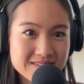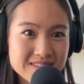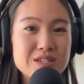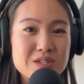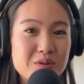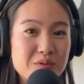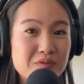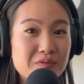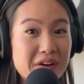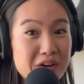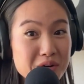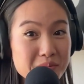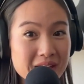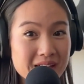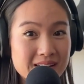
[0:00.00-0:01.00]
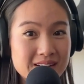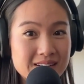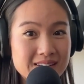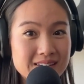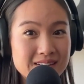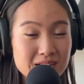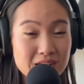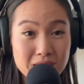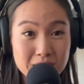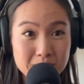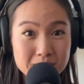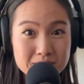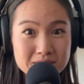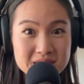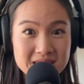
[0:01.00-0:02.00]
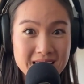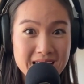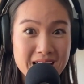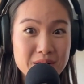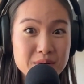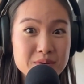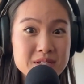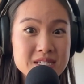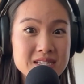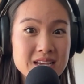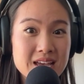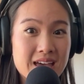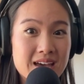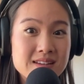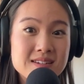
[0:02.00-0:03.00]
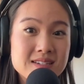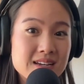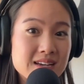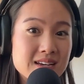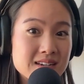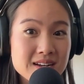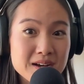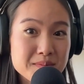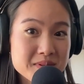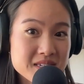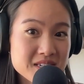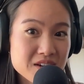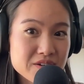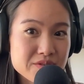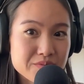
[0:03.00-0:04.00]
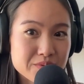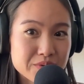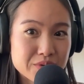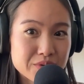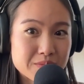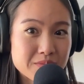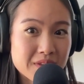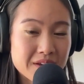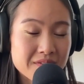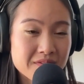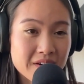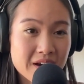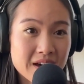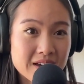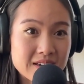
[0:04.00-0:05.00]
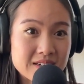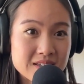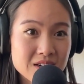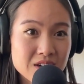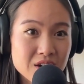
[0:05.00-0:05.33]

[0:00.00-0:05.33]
So firemen come to the house, and in an upstairs room, they find